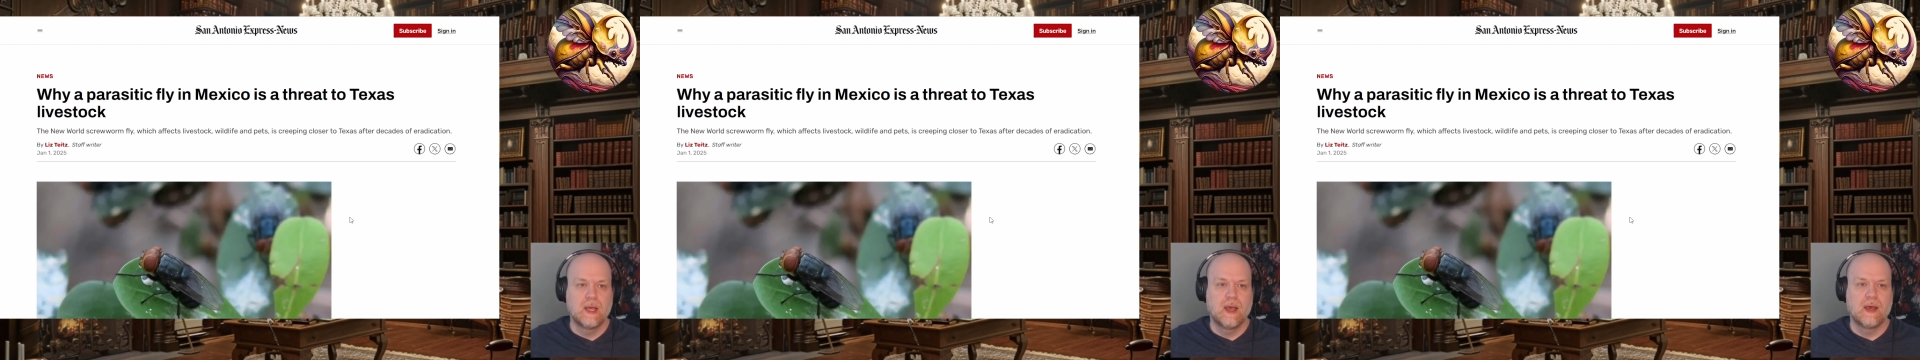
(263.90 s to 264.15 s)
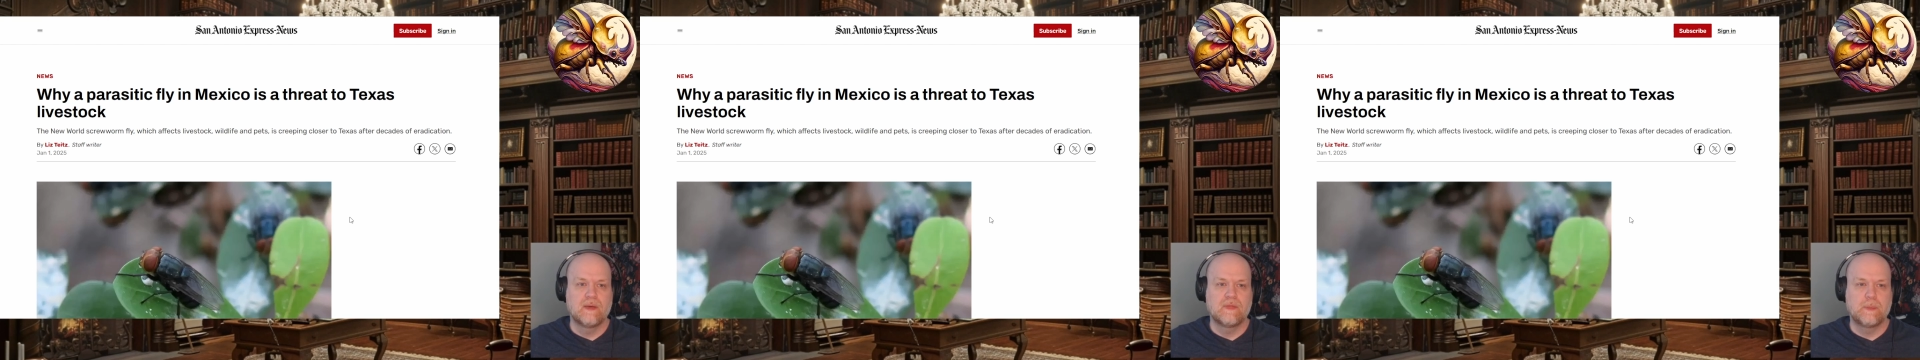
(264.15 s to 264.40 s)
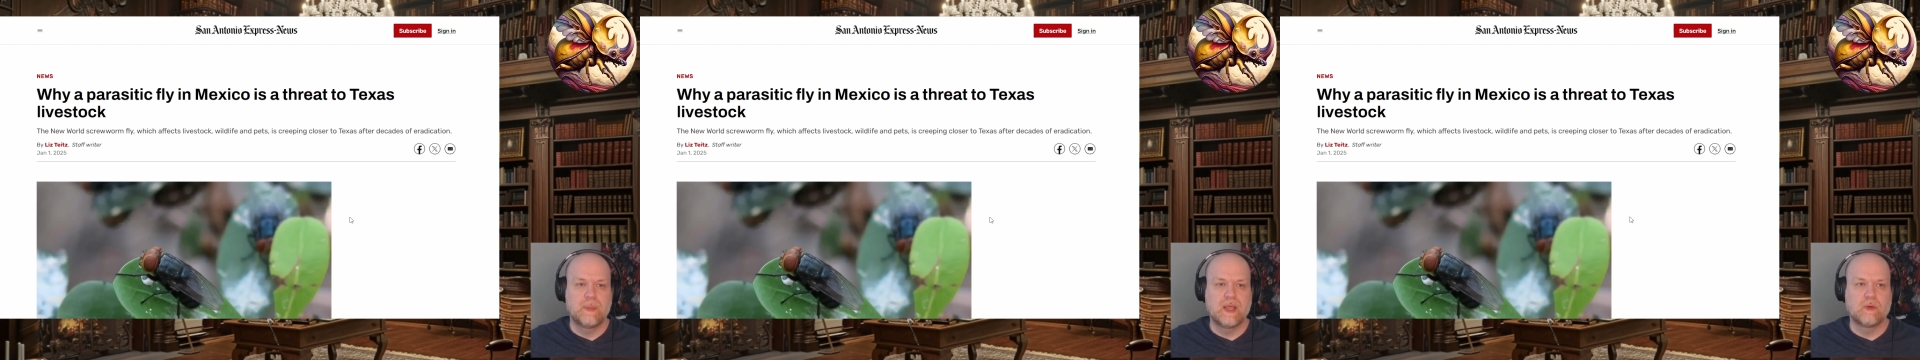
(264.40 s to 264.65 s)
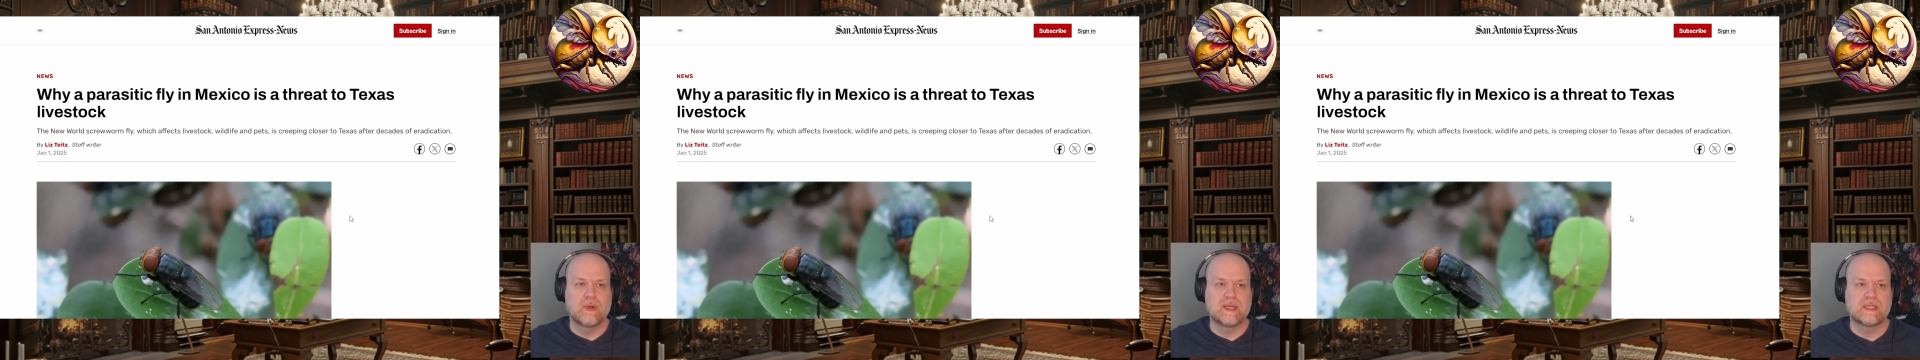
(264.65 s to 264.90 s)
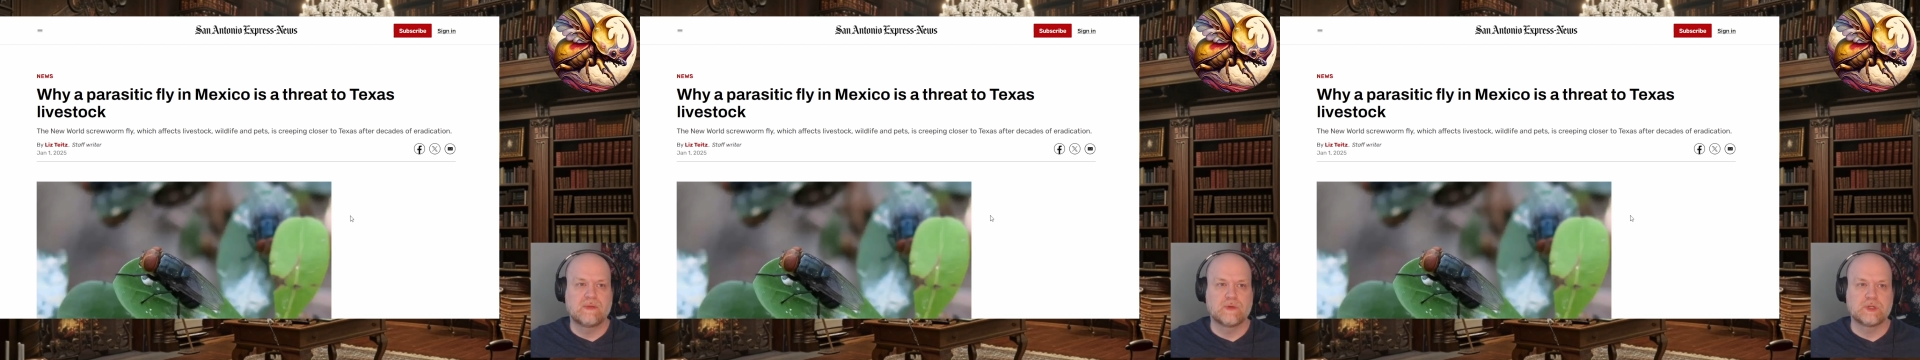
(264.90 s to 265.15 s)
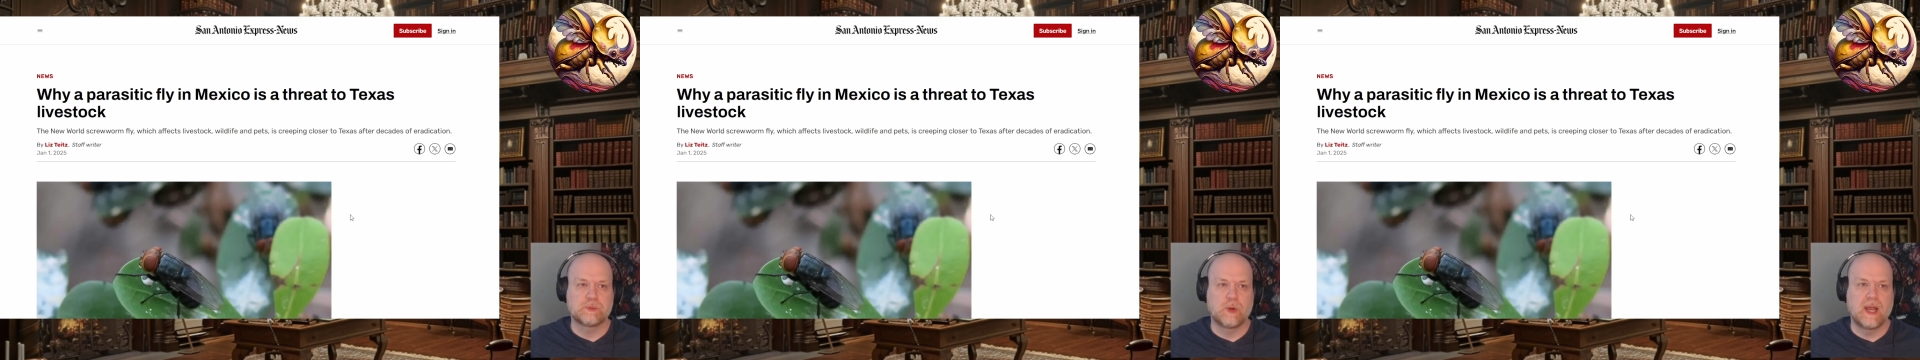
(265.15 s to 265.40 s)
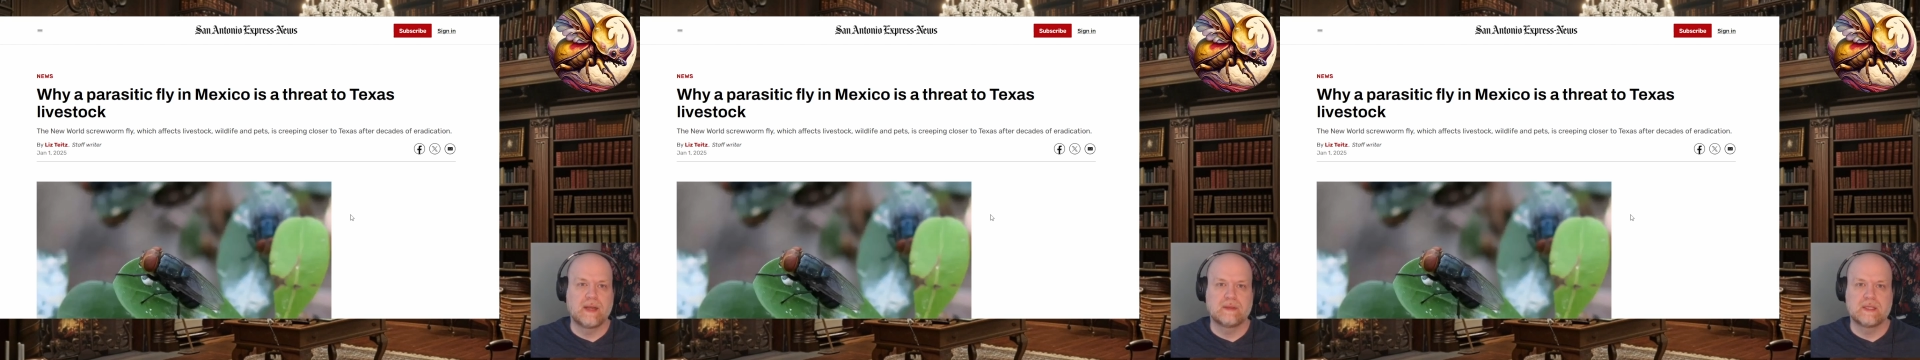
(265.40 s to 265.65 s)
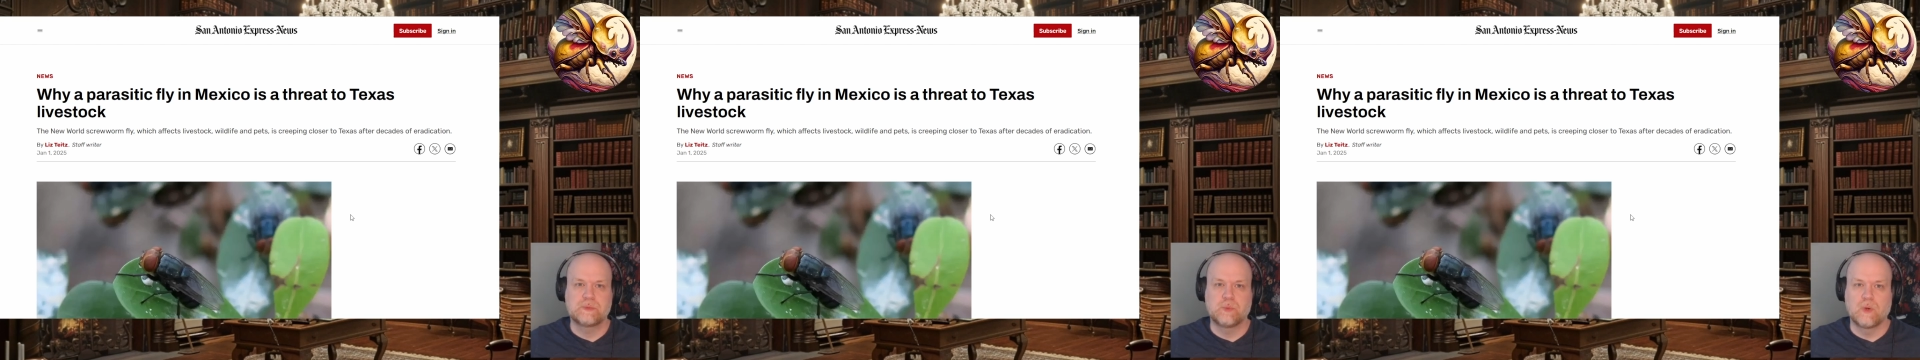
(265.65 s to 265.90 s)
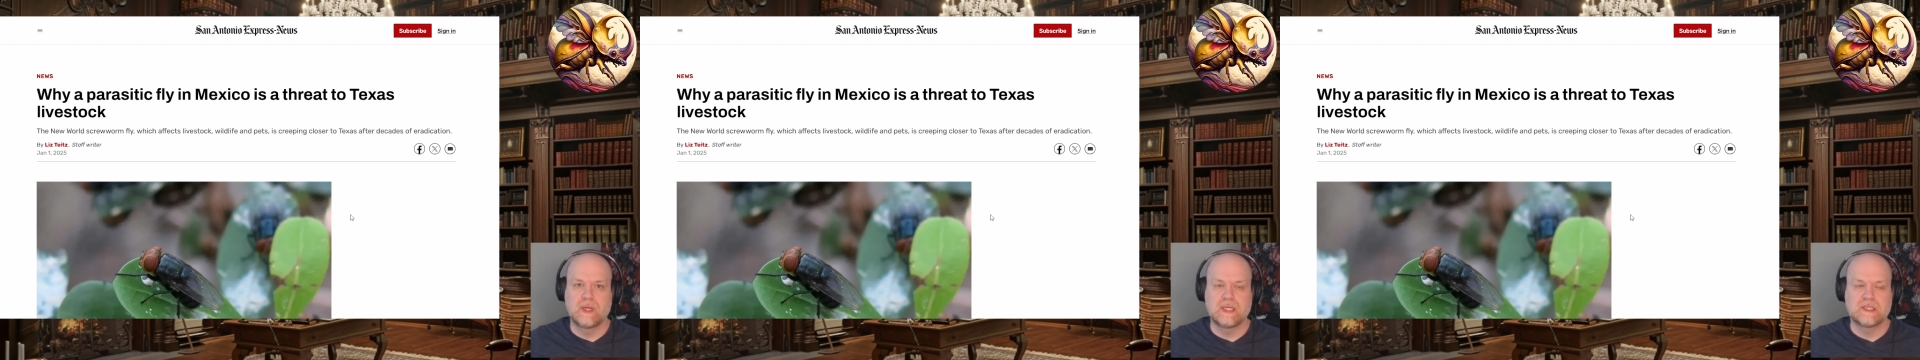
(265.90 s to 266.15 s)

The big risk for spread at this point